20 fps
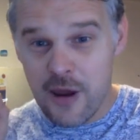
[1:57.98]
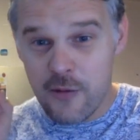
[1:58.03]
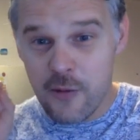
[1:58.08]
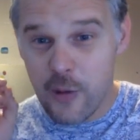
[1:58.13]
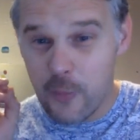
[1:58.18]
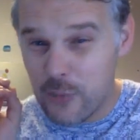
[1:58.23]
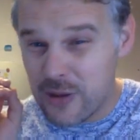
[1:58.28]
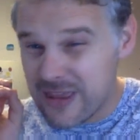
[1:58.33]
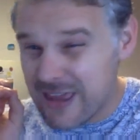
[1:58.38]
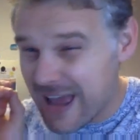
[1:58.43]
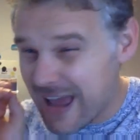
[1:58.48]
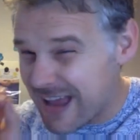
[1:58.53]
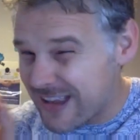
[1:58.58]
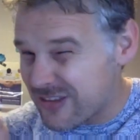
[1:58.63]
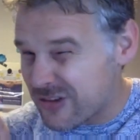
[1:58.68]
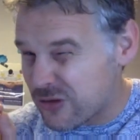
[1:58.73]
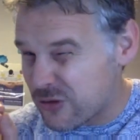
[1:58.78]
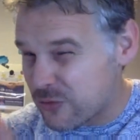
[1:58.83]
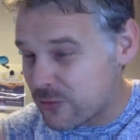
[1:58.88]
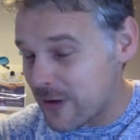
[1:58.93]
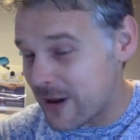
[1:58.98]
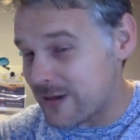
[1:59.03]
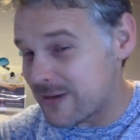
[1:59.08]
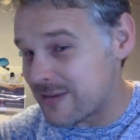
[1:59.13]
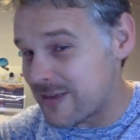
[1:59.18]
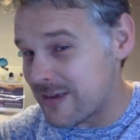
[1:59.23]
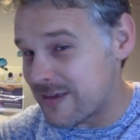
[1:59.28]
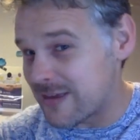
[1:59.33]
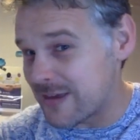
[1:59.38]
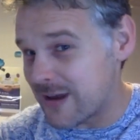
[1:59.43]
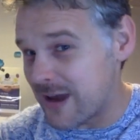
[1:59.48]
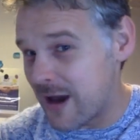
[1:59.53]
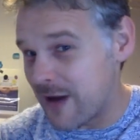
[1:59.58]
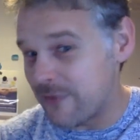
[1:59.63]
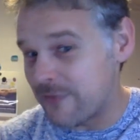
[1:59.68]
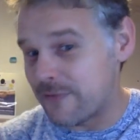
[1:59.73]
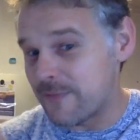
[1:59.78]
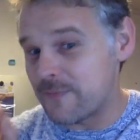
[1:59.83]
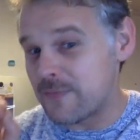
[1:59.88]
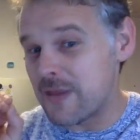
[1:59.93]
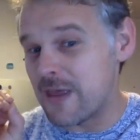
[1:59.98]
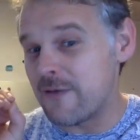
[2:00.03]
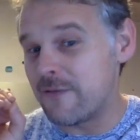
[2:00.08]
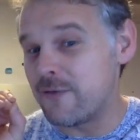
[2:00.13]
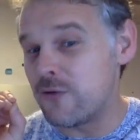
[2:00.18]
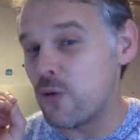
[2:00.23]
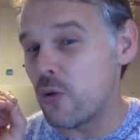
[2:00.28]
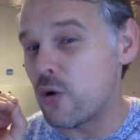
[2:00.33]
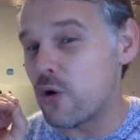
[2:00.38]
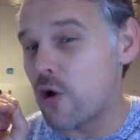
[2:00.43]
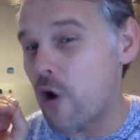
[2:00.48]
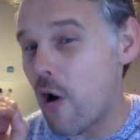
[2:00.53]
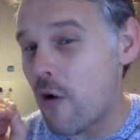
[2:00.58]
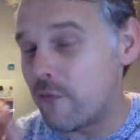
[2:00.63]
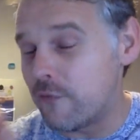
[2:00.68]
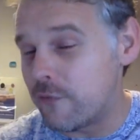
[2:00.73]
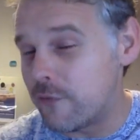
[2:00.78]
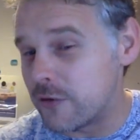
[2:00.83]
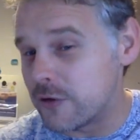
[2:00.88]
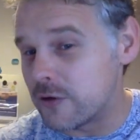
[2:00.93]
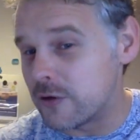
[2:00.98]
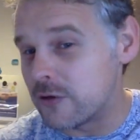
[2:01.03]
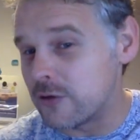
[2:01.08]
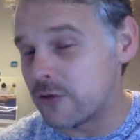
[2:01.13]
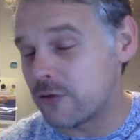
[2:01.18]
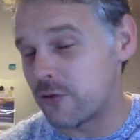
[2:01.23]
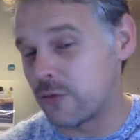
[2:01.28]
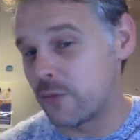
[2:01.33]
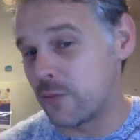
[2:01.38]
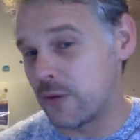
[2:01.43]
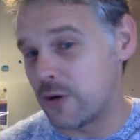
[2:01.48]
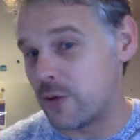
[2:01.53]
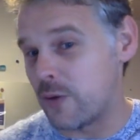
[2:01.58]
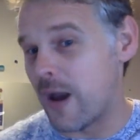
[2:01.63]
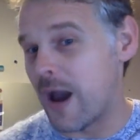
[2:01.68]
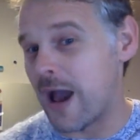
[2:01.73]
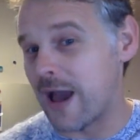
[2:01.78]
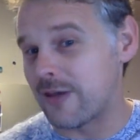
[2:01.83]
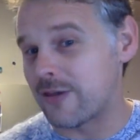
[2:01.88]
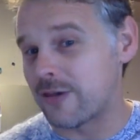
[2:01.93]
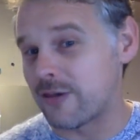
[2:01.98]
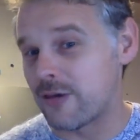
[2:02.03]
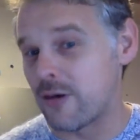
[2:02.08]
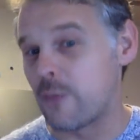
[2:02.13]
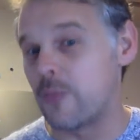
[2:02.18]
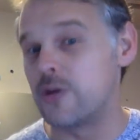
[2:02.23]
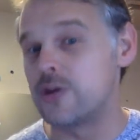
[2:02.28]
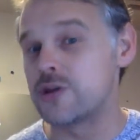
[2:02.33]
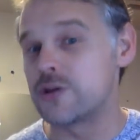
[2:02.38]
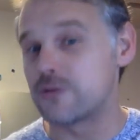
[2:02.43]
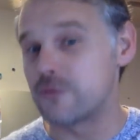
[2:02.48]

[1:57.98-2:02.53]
we can't stress this enough. If you're confident when you ask someone to